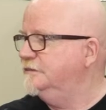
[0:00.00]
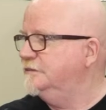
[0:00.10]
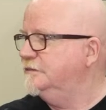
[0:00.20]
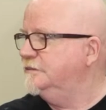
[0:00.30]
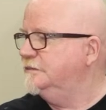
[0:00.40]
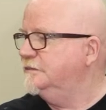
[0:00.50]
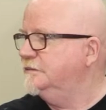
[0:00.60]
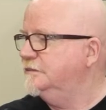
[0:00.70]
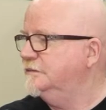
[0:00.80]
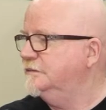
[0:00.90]

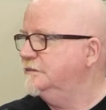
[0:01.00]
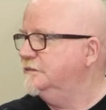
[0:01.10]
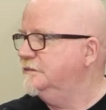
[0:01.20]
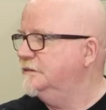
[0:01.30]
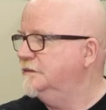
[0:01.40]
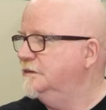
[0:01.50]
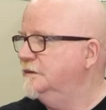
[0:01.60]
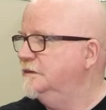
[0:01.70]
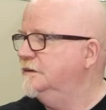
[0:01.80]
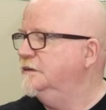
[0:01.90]

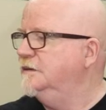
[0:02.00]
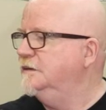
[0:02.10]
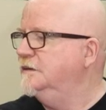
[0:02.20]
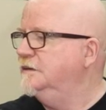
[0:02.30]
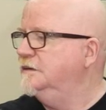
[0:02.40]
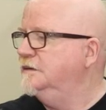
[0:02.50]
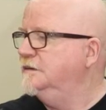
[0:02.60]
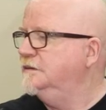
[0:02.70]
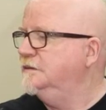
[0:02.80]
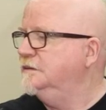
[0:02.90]

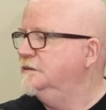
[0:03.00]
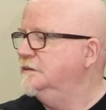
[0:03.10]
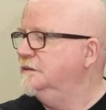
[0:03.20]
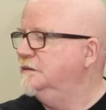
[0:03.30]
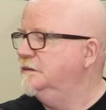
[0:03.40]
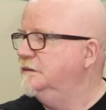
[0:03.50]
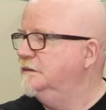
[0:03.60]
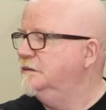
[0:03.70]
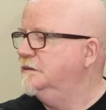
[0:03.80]
[no speech]